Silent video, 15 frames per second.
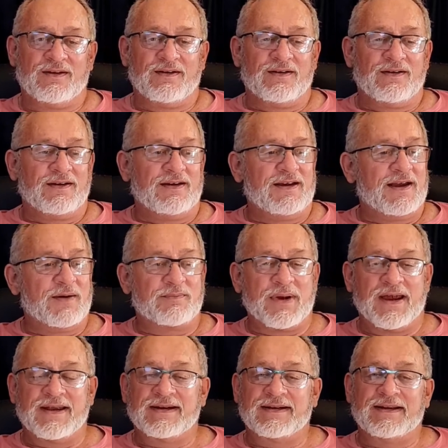He
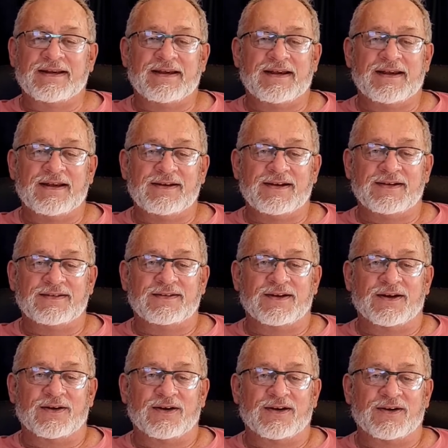apparently
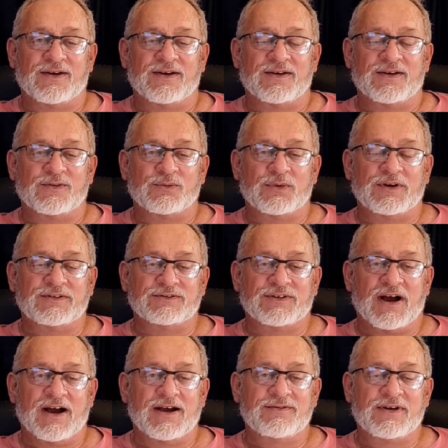went
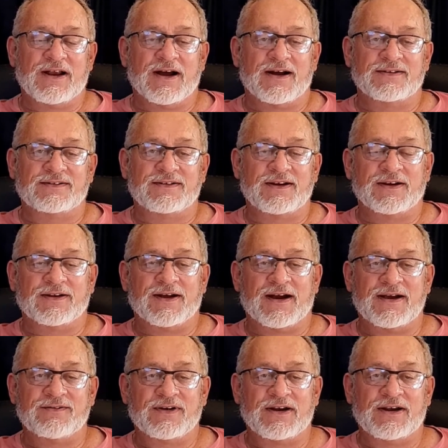ivory hunting and
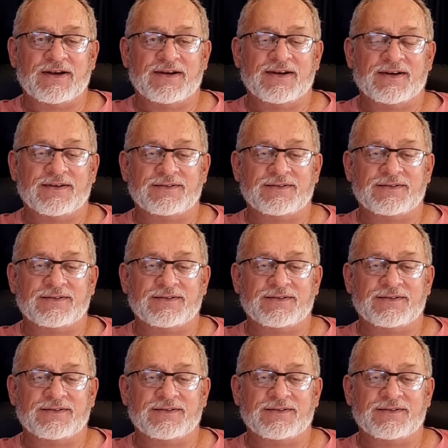ivory